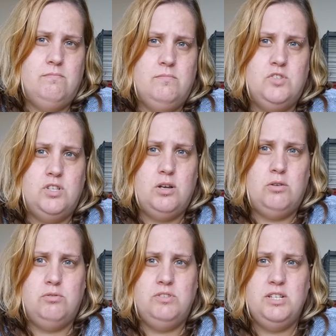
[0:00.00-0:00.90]

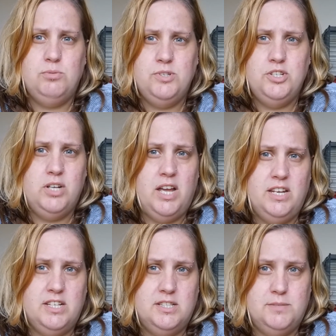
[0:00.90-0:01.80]
So that's what you can
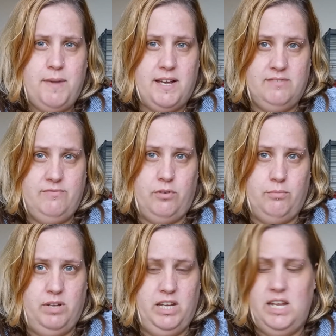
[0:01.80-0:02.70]
expect
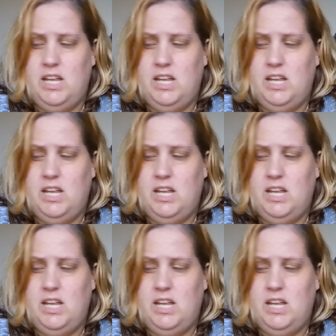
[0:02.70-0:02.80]
from me.